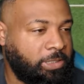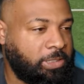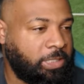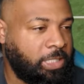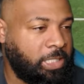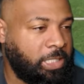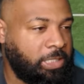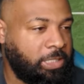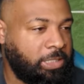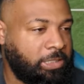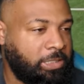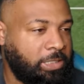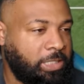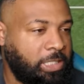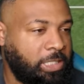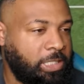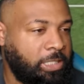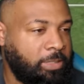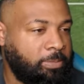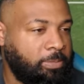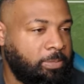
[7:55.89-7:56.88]
side this
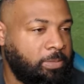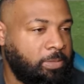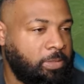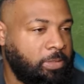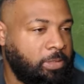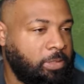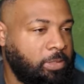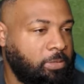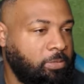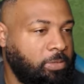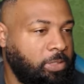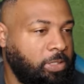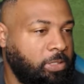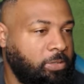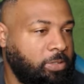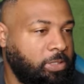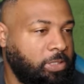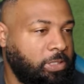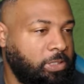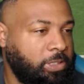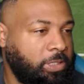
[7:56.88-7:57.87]
time. We
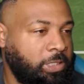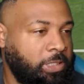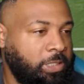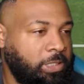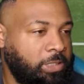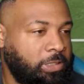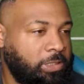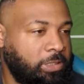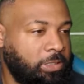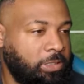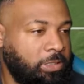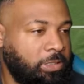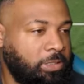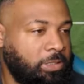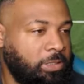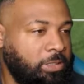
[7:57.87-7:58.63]
know what this is.